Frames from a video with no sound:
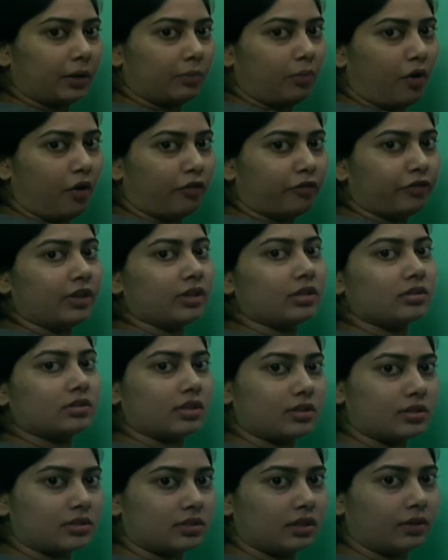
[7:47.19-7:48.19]
of the
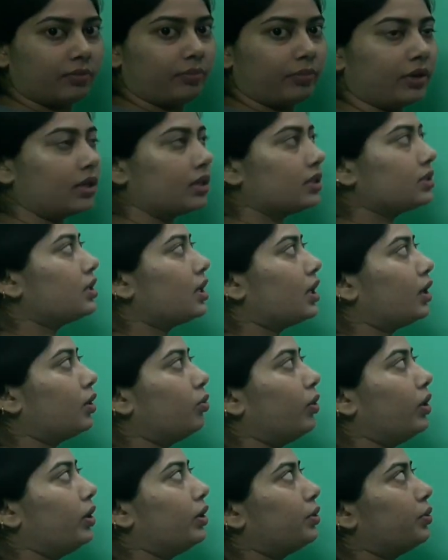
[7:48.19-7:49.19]
system is equal
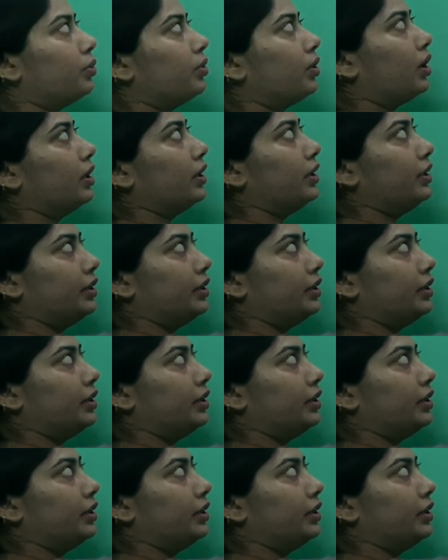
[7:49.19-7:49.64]
to the